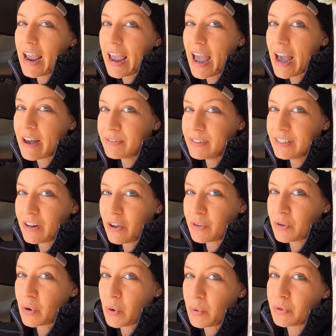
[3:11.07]
I have seen
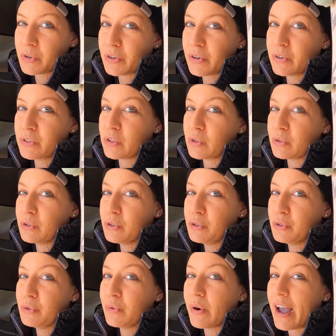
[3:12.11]
other owners
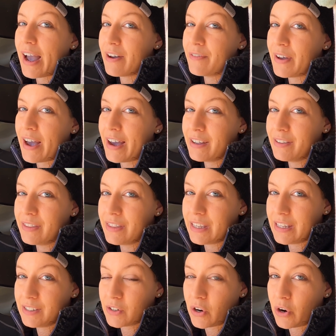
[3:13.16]
who have had
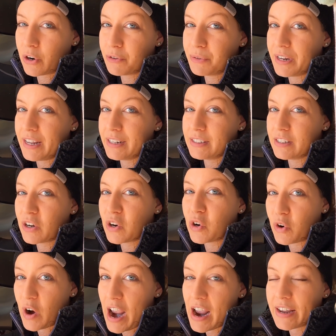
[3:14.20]
these cargo nets
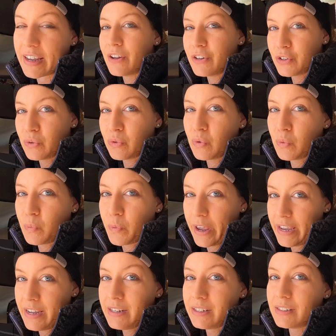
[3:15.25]
crack under the
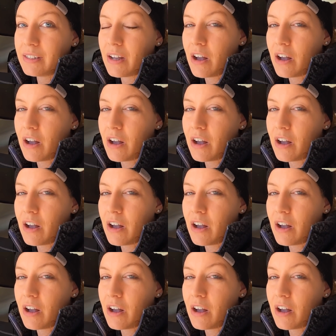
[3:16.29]
weight